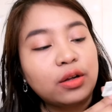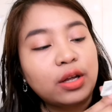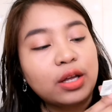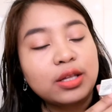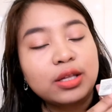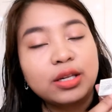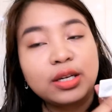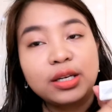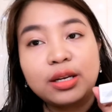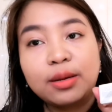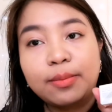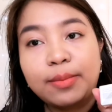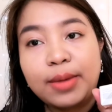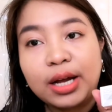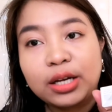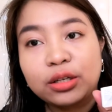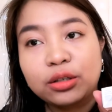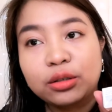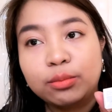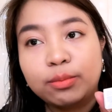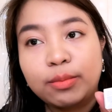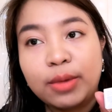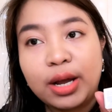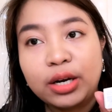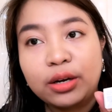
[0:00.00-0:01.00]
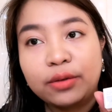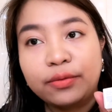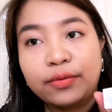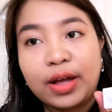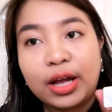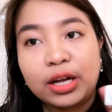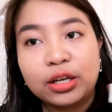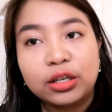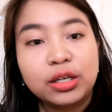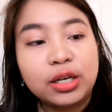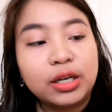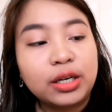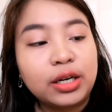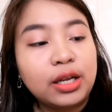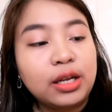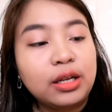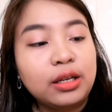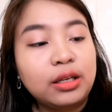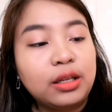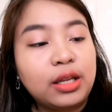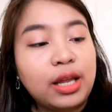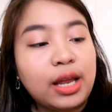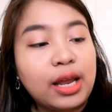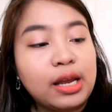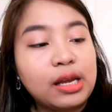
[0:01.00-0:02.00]
you can see the
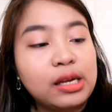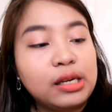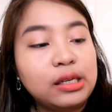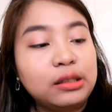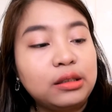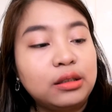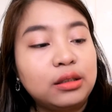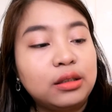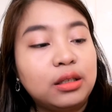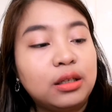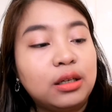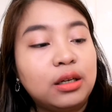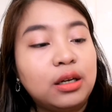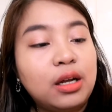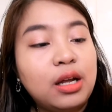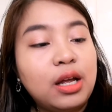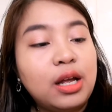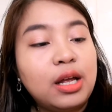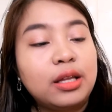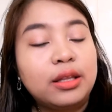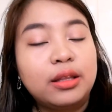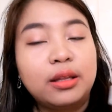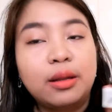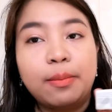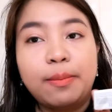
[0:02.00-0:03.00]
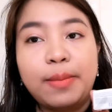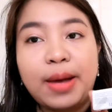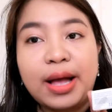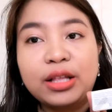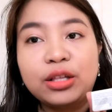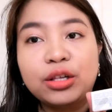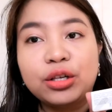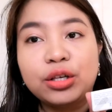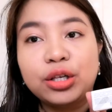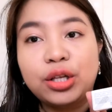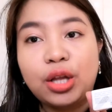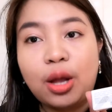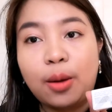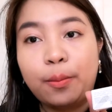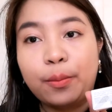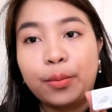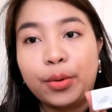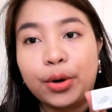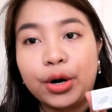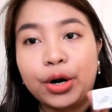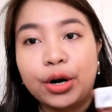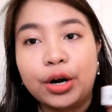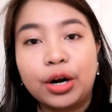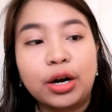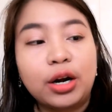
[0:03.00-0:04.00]
manufacturing date, the batch
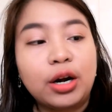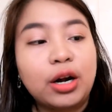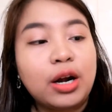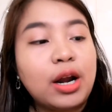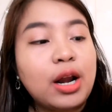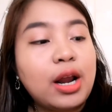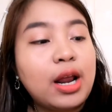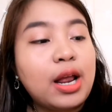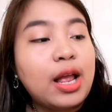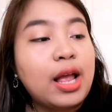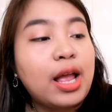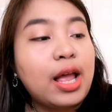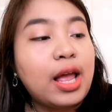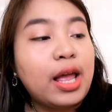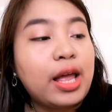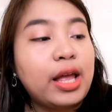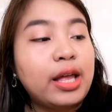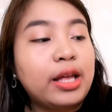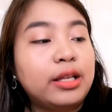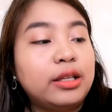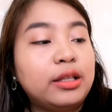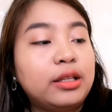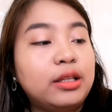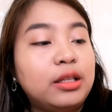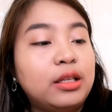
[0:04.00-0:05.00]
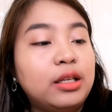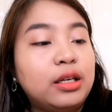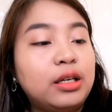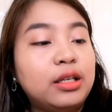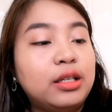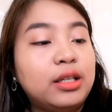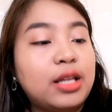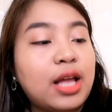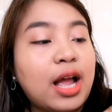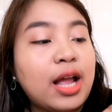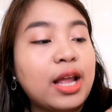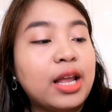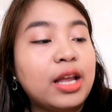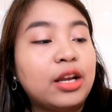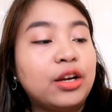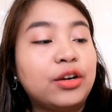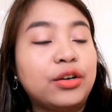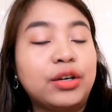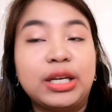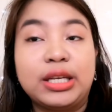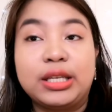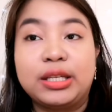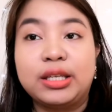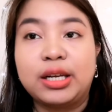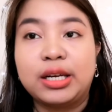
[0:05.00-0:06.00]
number, and the
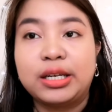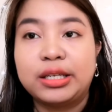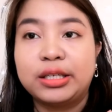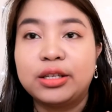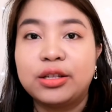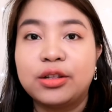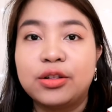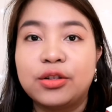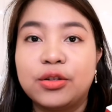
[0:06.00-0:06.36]
ingredients.